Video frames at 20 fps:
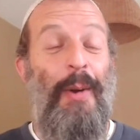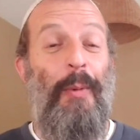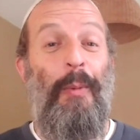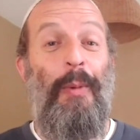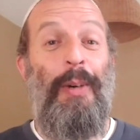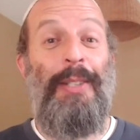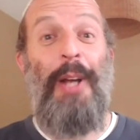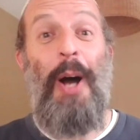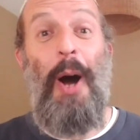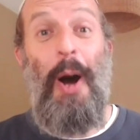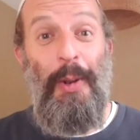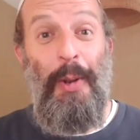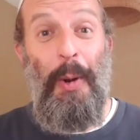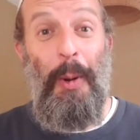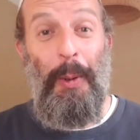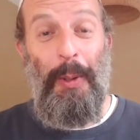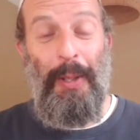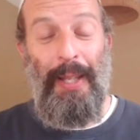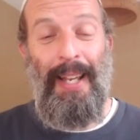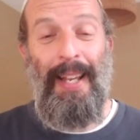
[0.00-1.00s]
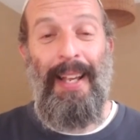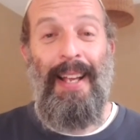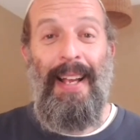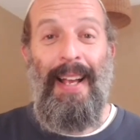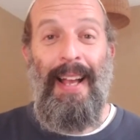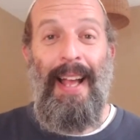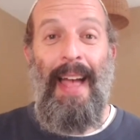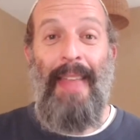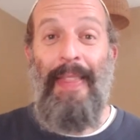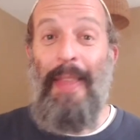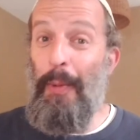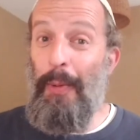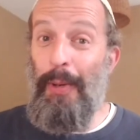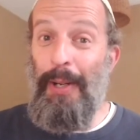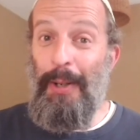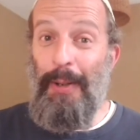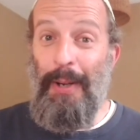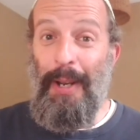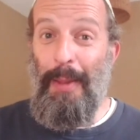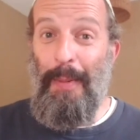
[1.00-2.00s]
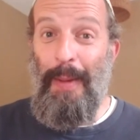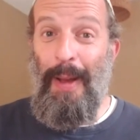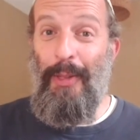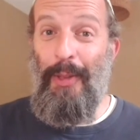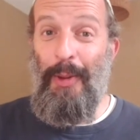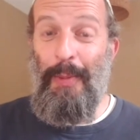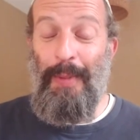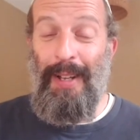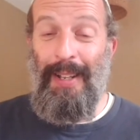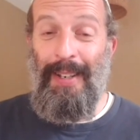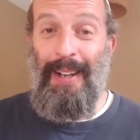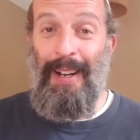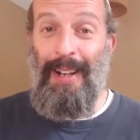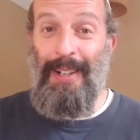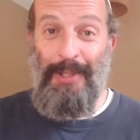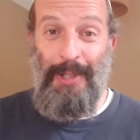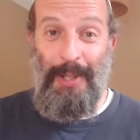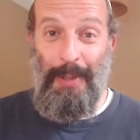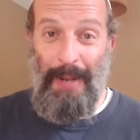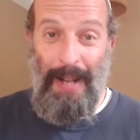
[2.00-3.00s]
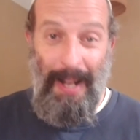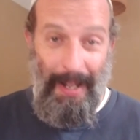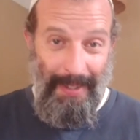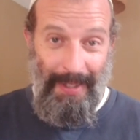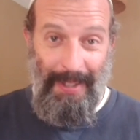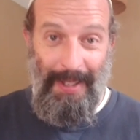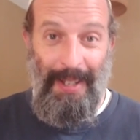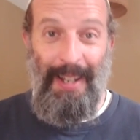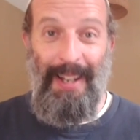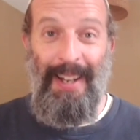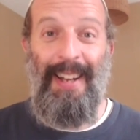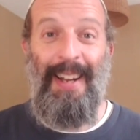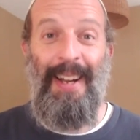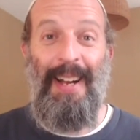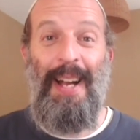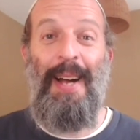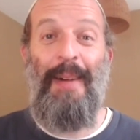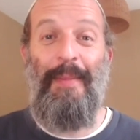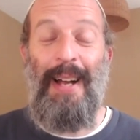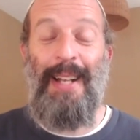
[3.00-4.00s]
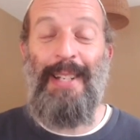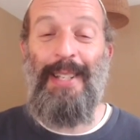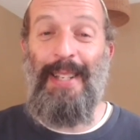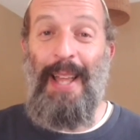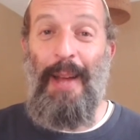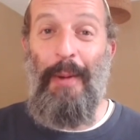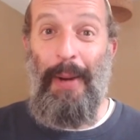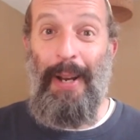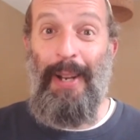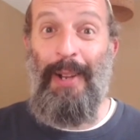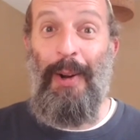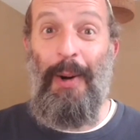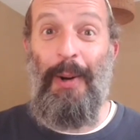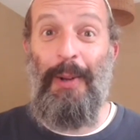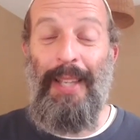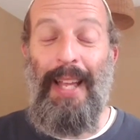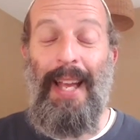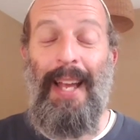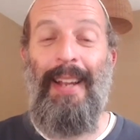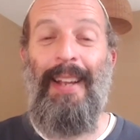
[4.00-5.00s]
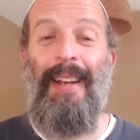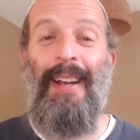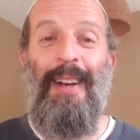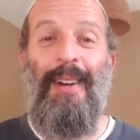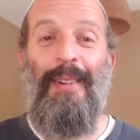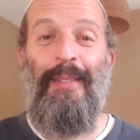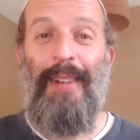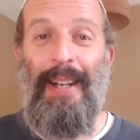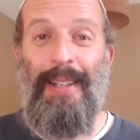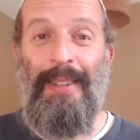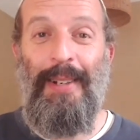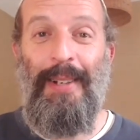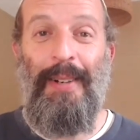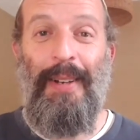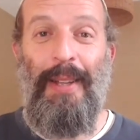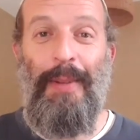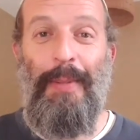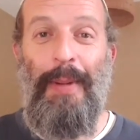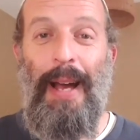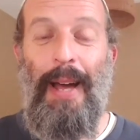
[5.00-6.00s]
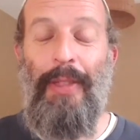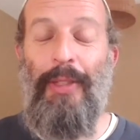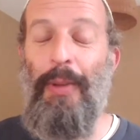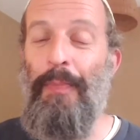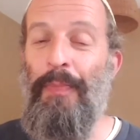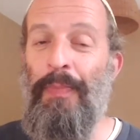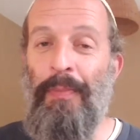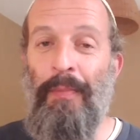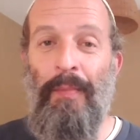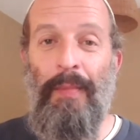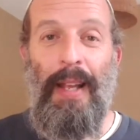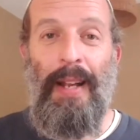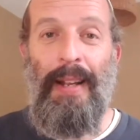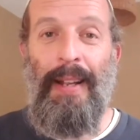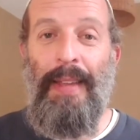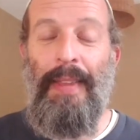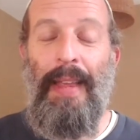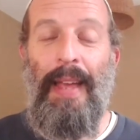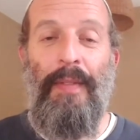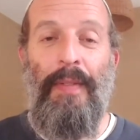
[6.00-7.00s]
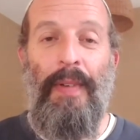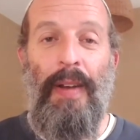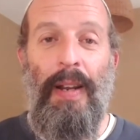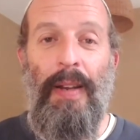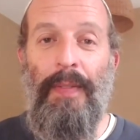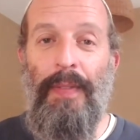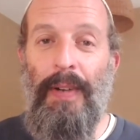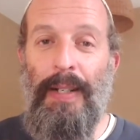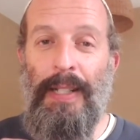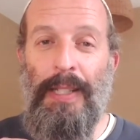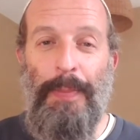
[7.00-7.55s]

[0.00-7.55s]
was unholy, and they wouldn't go to the bathroom on Shabbat. Imagine that, waiting a whole day, right, to go to the bathroom. Again, they had very, very